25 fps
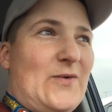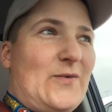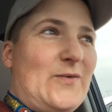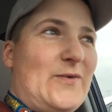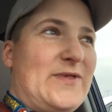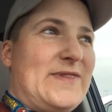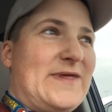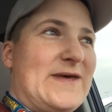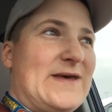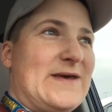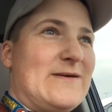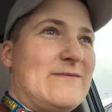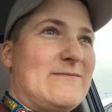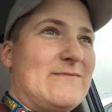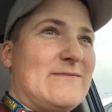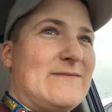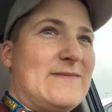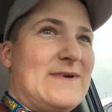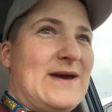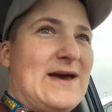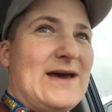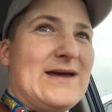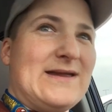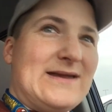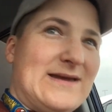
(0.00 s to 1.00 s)
with him
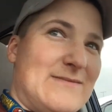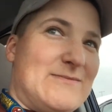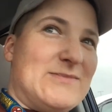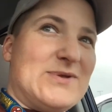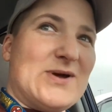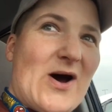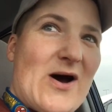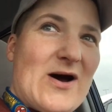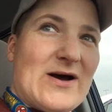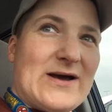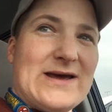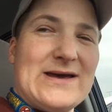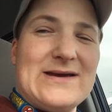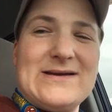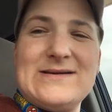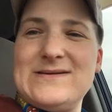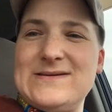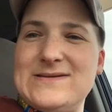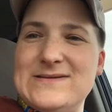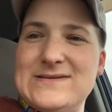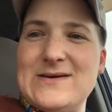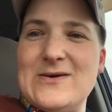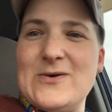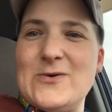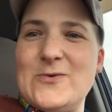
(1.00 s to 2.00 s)
and him talking.
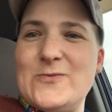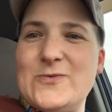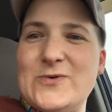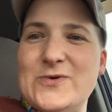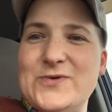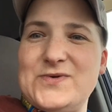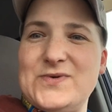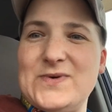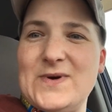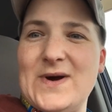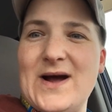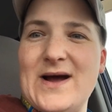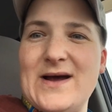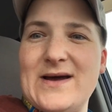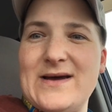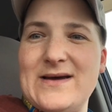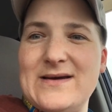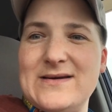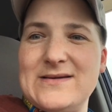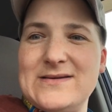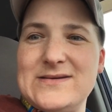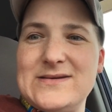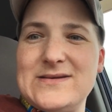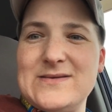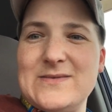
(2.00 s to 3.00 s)
So we'll try
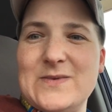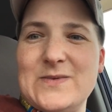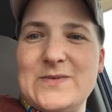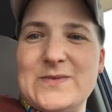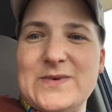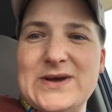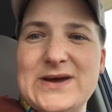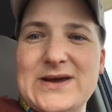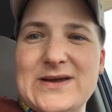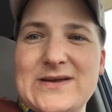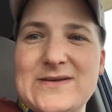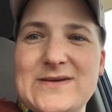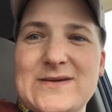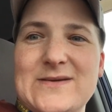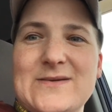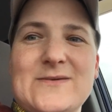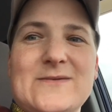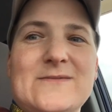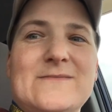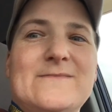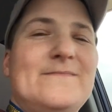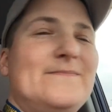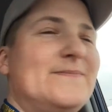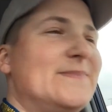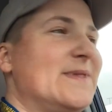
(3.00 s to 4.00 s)
and see what we can do.
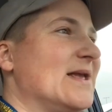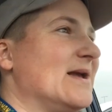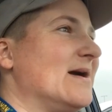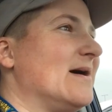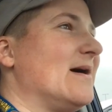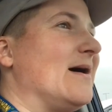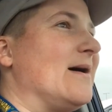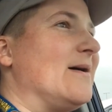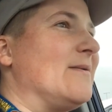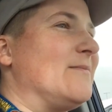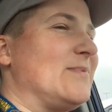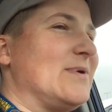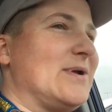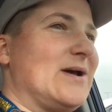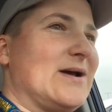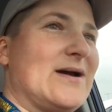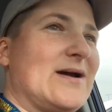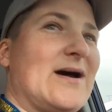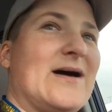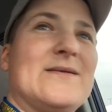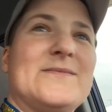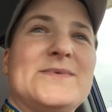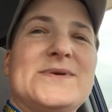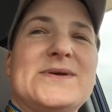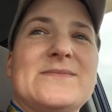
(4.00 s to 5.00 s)
Um, but I
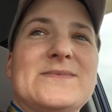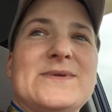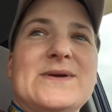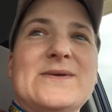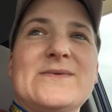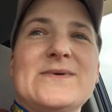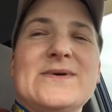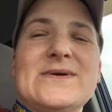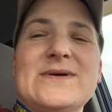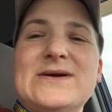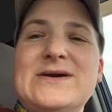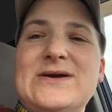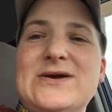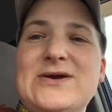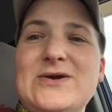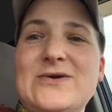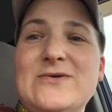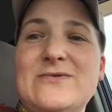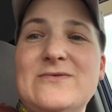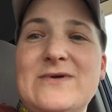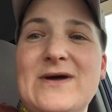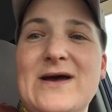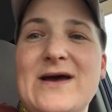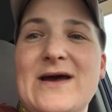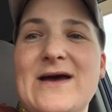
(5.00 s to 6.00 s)
got him something really
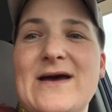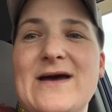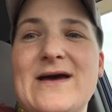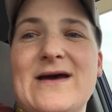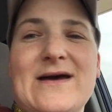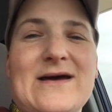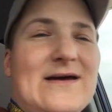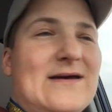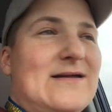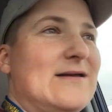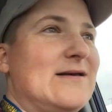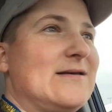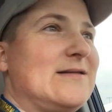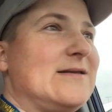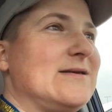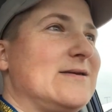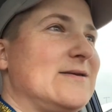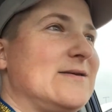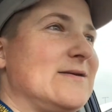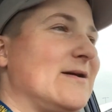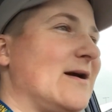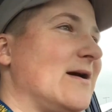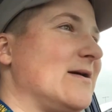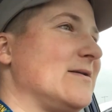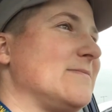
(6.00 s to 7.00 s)
cute and I think
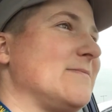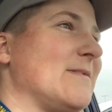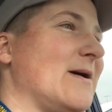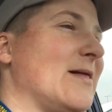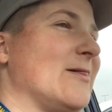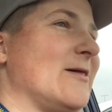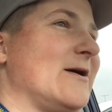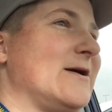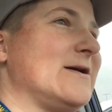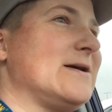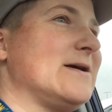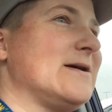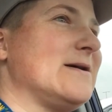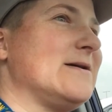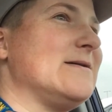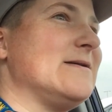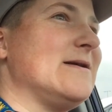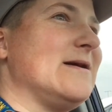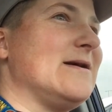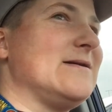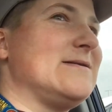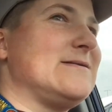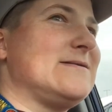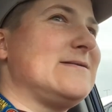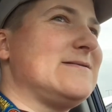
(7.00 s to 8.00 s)
you guys might like it.
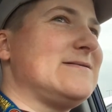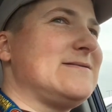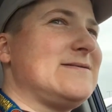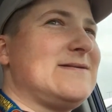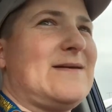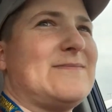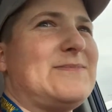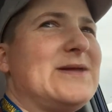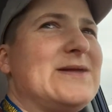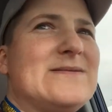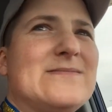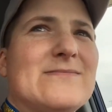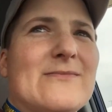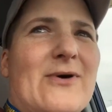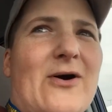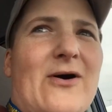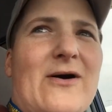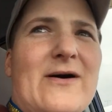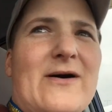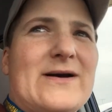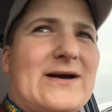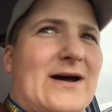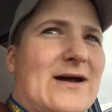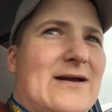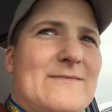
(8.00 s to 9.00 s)
It's something
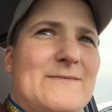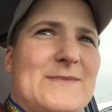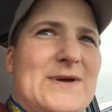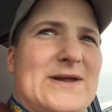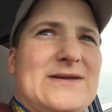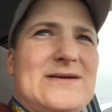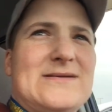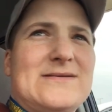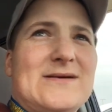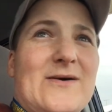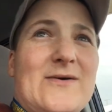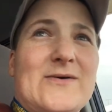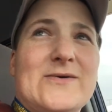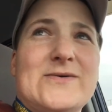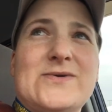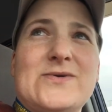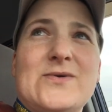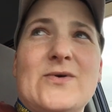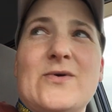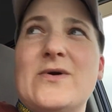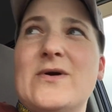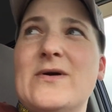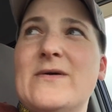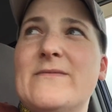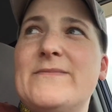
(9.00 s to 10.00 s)
small. I got him at the dollar
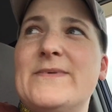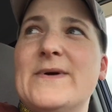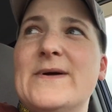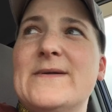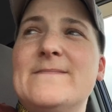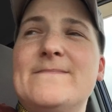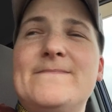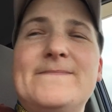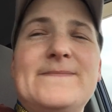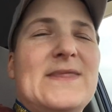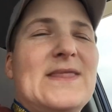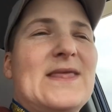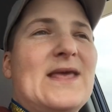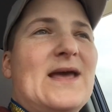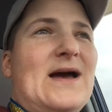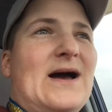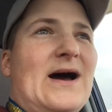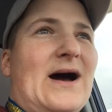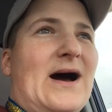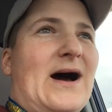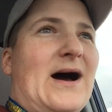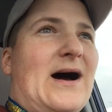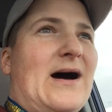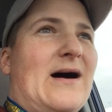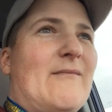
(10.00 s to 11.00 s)
store, but
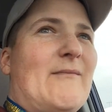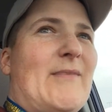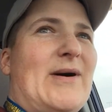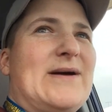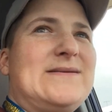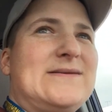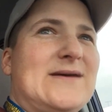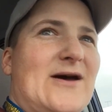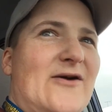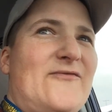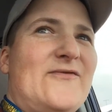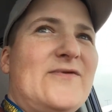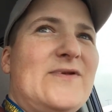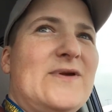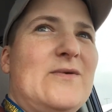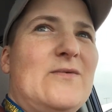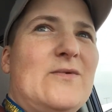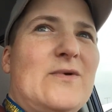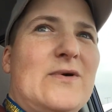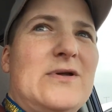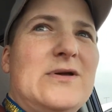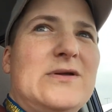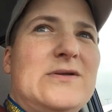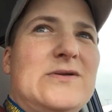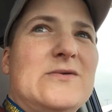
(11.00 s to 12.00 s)
um, I definitely
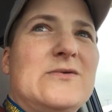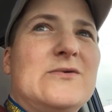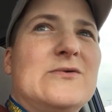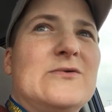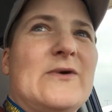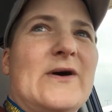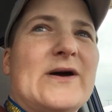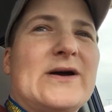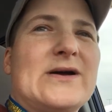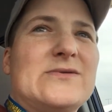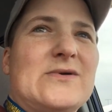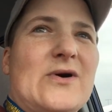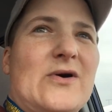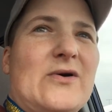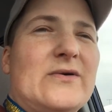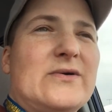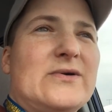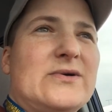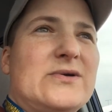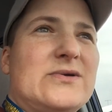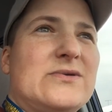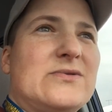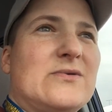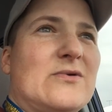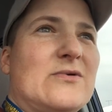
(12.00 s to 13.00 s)
want to do like a dollar
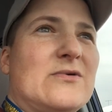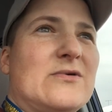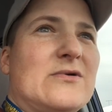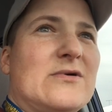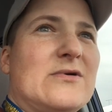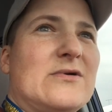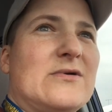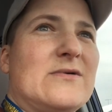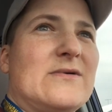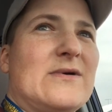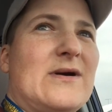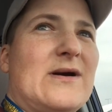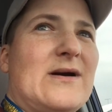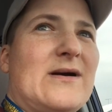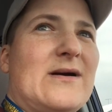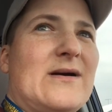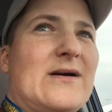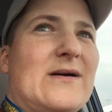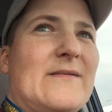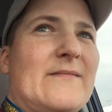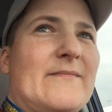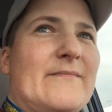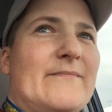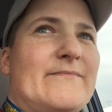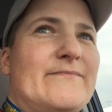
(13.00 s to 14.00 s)
store,
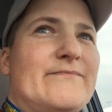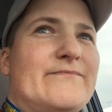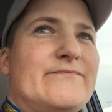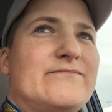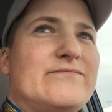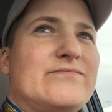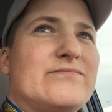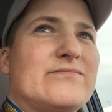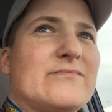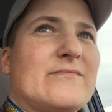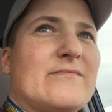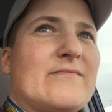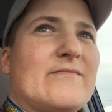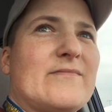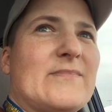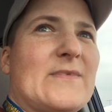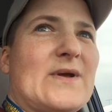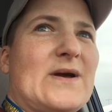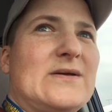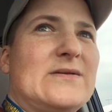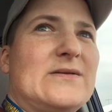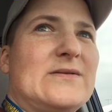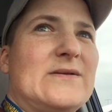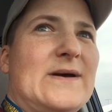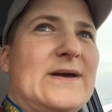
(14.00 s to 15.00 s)
um,
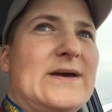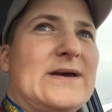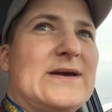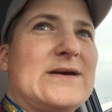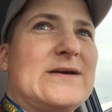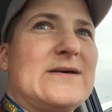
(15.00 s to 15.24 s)
like,